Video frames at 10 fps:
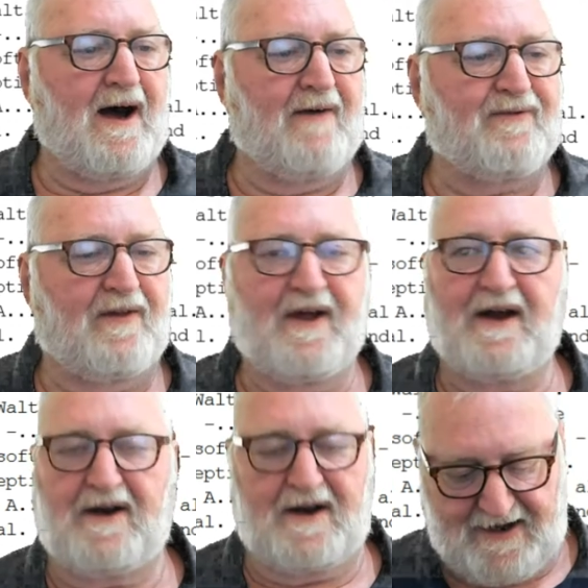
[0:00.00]
after
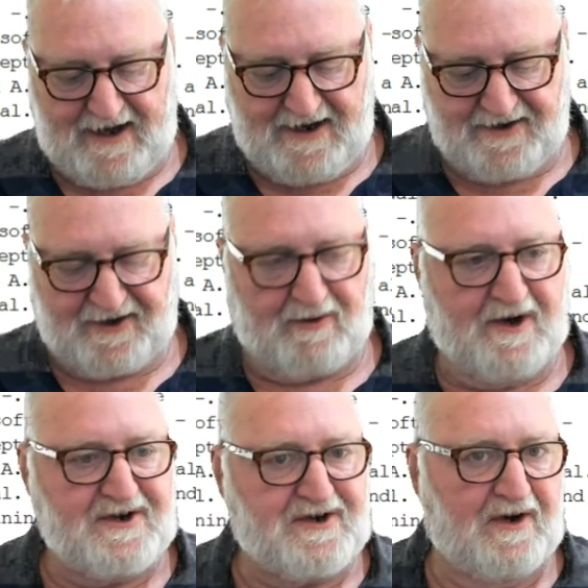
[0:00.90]
that, ask the
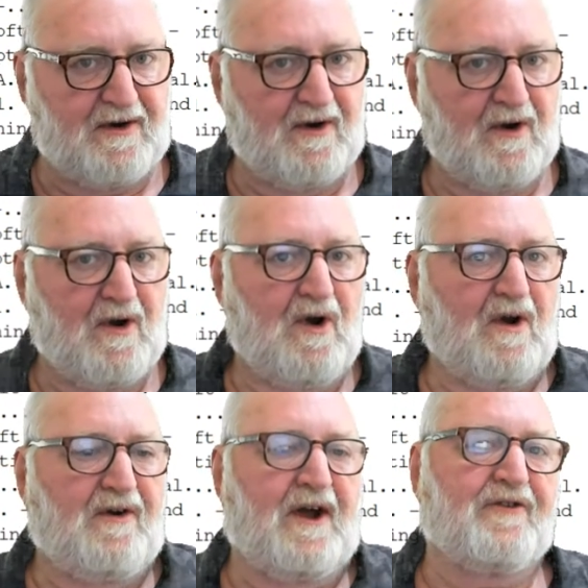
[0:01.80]
question,
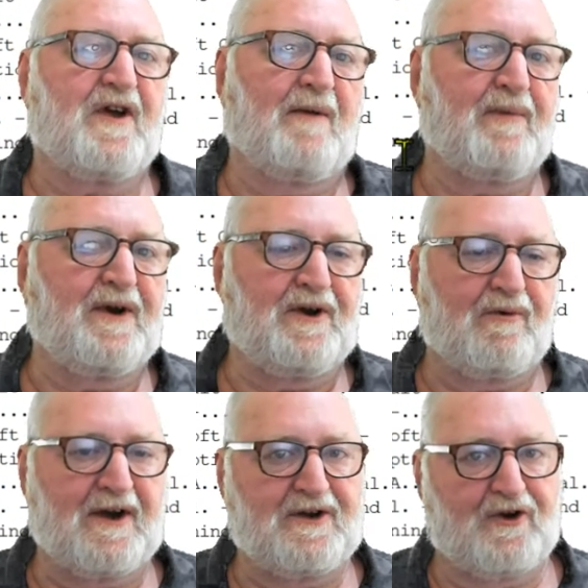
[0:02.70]
does company
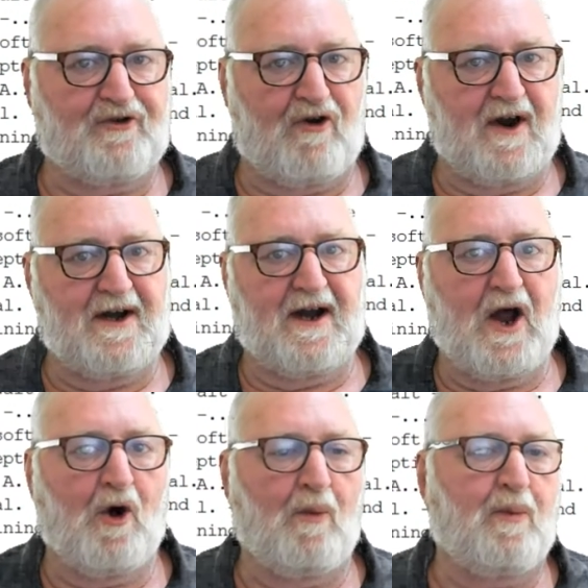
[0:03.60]
director training
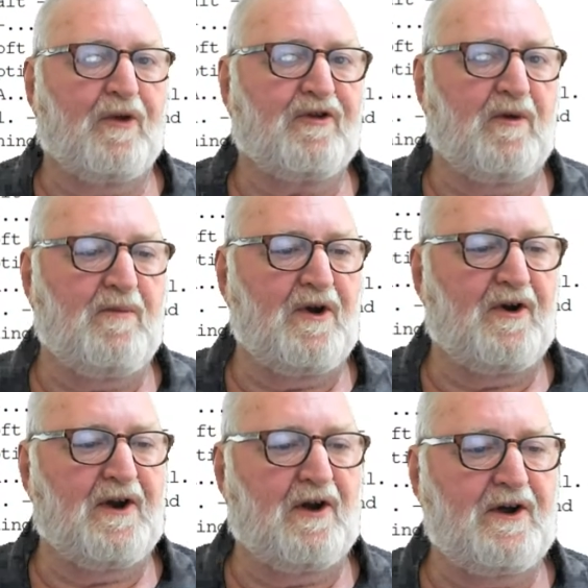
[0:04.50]
help with
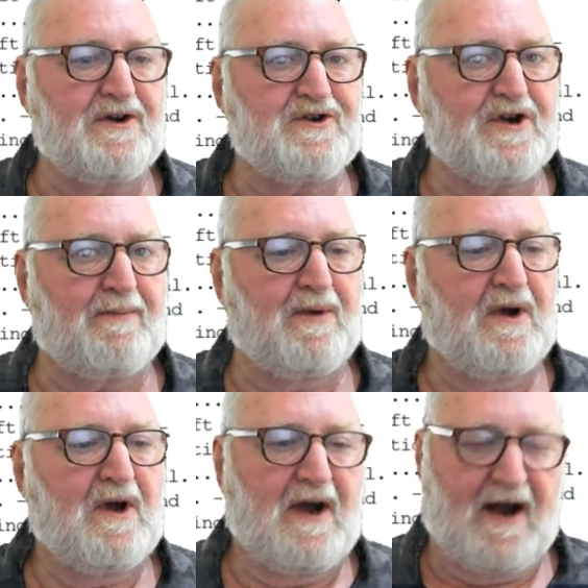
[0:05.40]
community leadership?
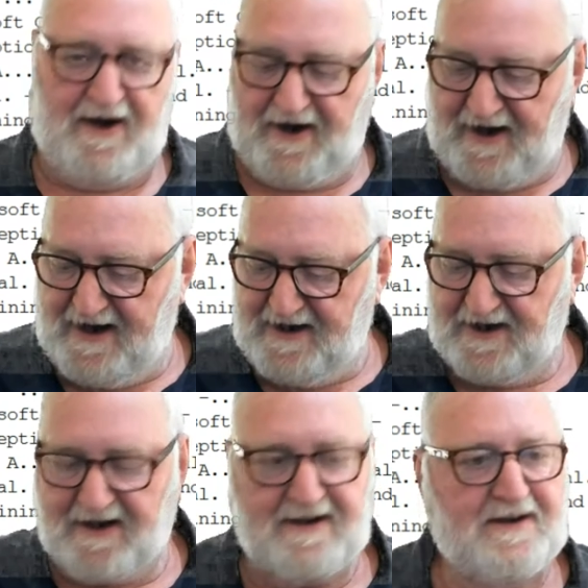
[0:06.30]
And hit
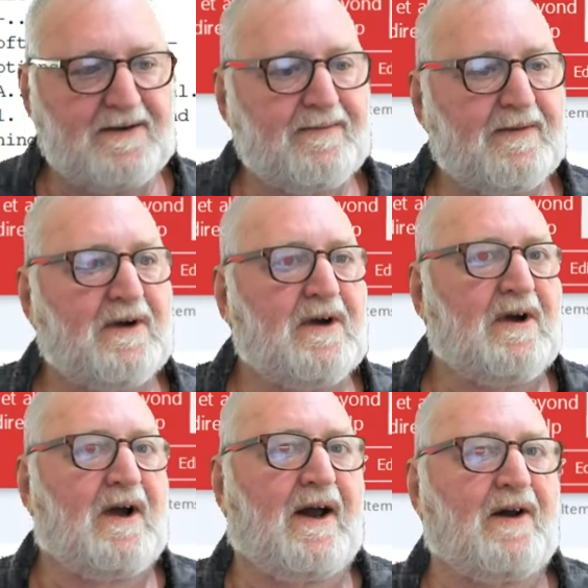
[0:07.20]
enter,
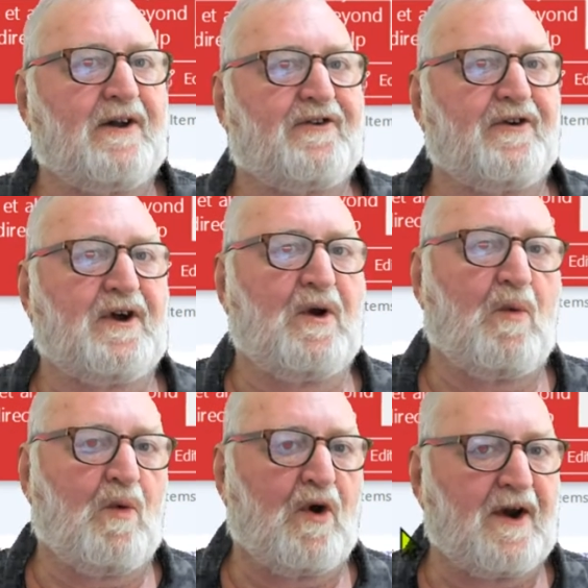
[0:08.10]
and let's see
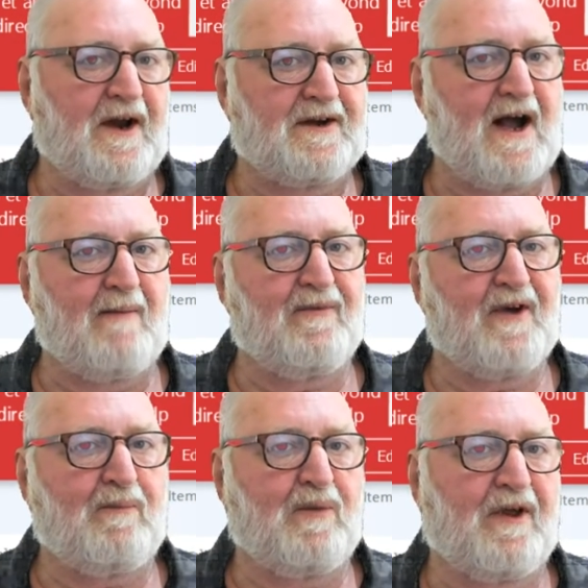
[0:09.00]
what it comes
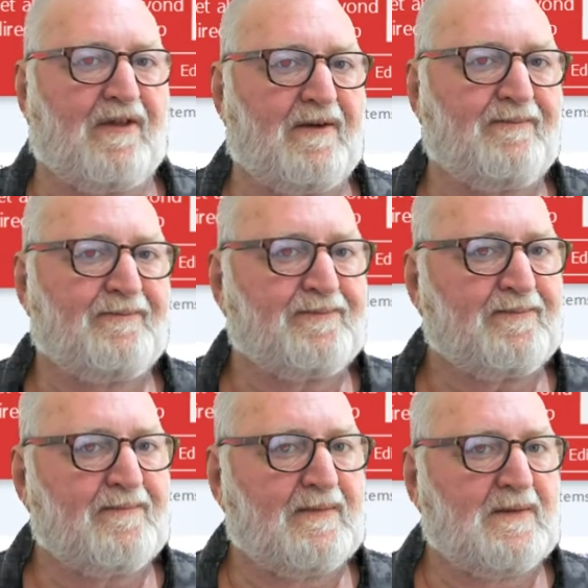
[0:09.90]
up with.
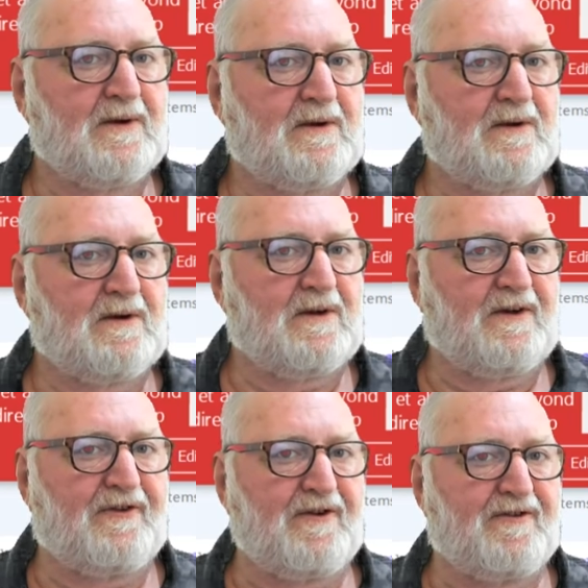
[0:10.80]

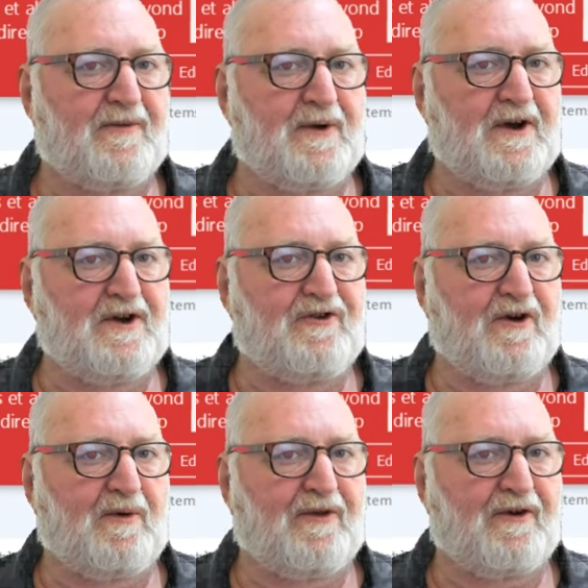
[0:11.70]
This seems to be an
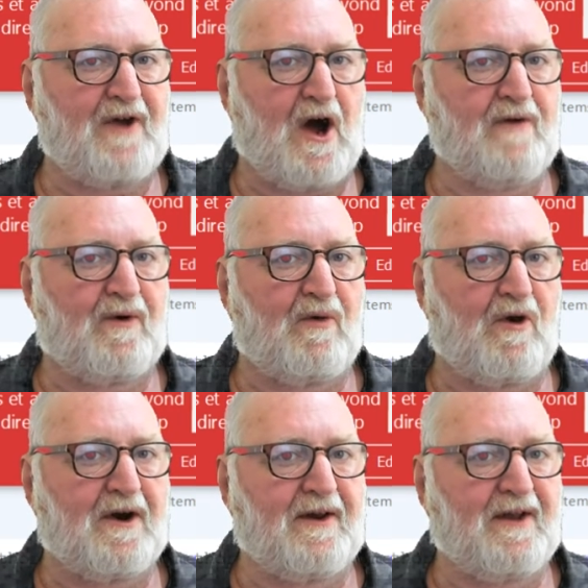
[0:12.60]
issue with it
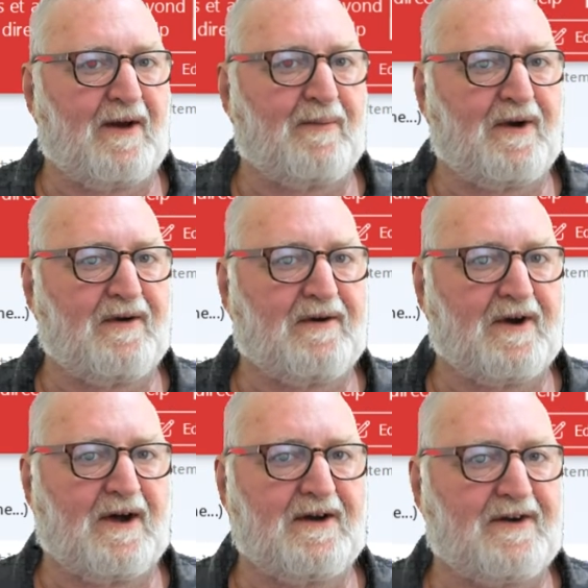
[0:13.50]
overriding that, but
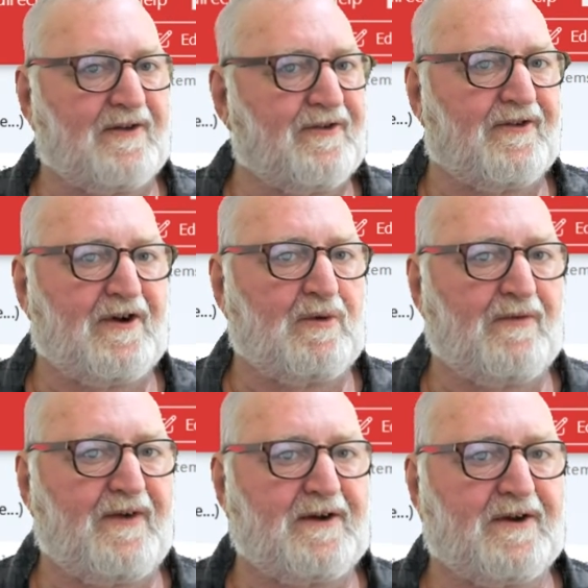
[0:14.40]
it doesn't seem to
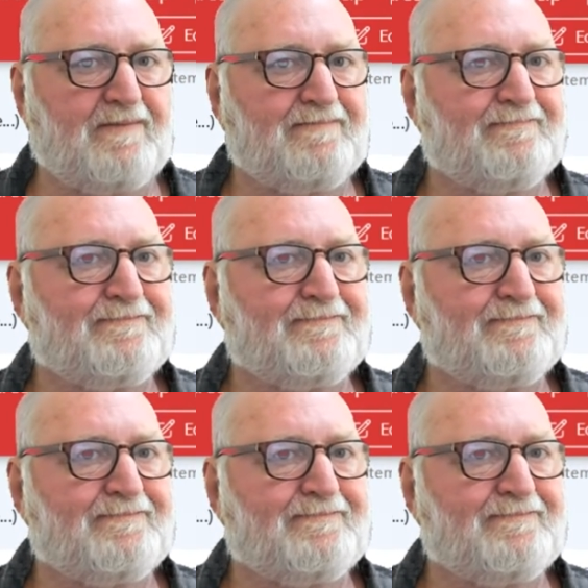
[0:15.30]
affect it.